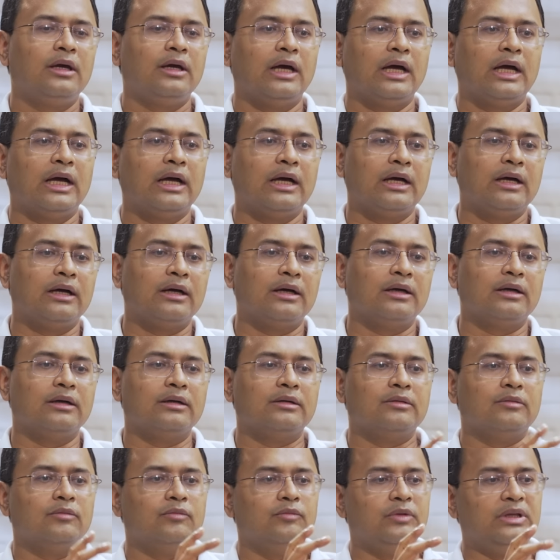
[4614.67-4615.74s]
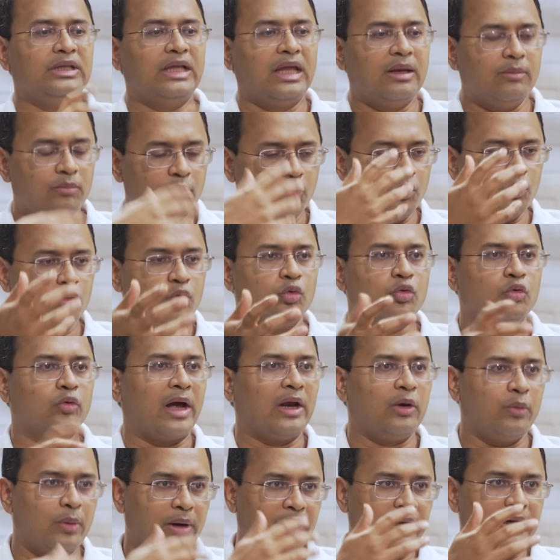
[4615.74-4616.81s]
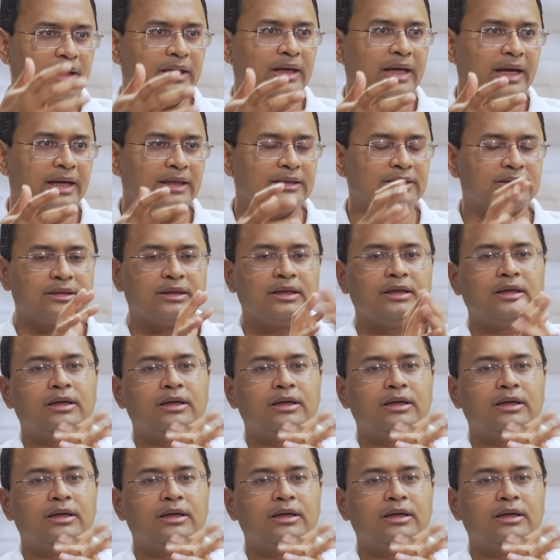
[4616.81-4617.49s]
We then moved to value-added tax,